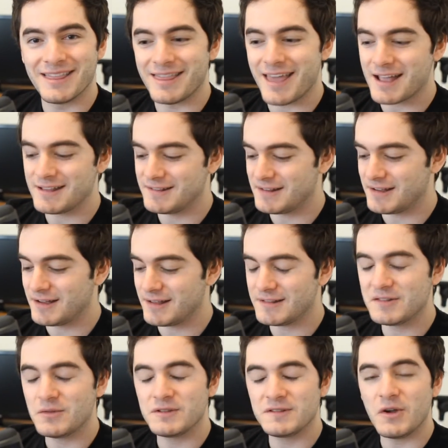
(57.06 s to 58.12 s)
that's
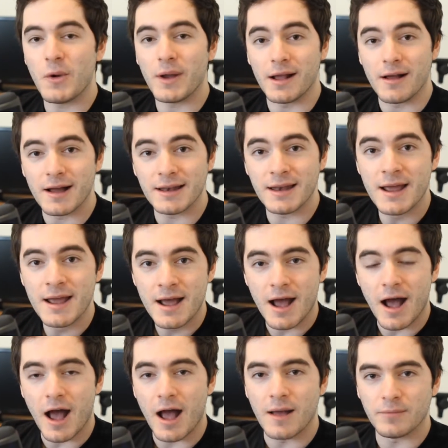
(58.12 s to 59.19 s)
what's going on.
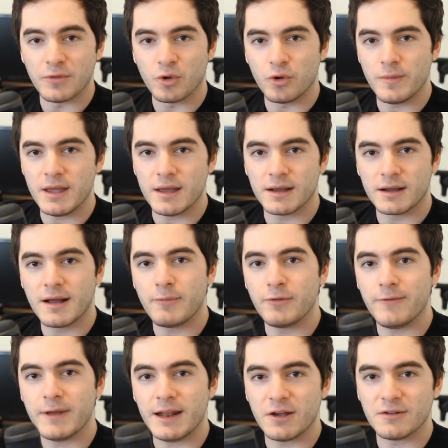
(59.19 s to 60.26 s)
There will be a
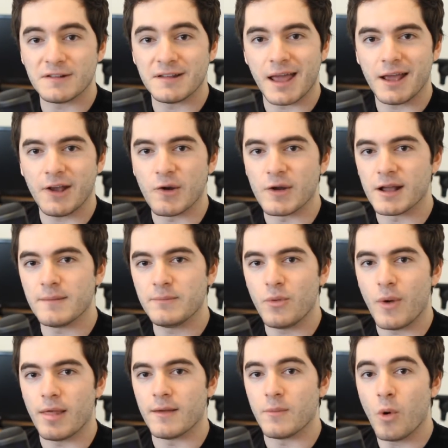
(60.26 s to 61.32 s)
couple videos a day going up
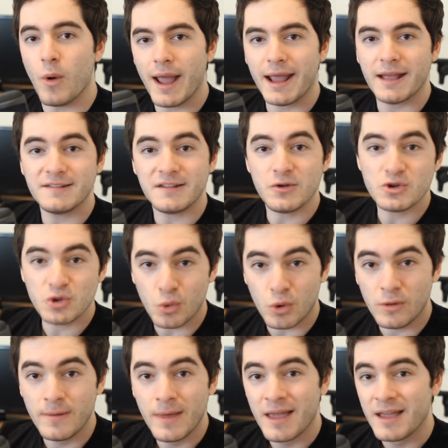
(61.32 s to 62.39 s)
while I'm away as
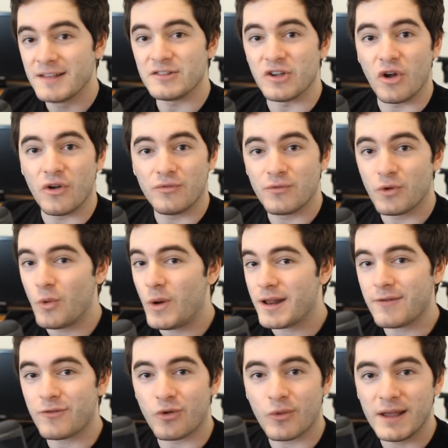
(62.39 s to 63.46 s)
usual. So if for
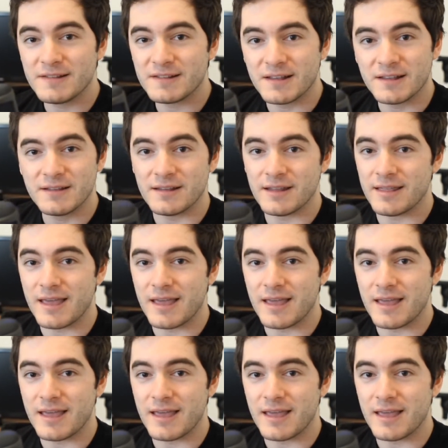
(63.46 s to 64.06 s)
whatever reason